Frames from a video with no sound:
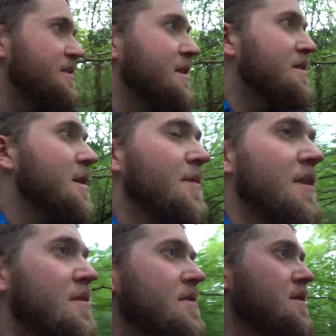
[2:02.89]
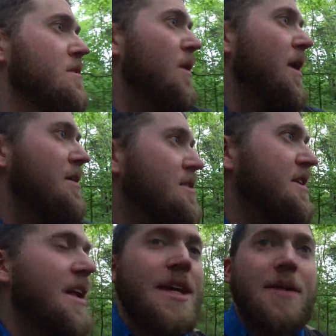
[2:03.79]
there's something quite
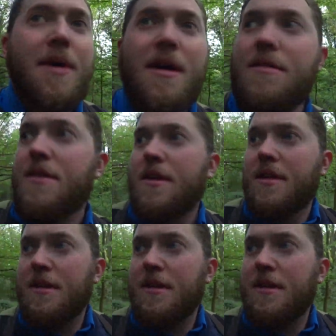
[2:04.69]
unsettling about it,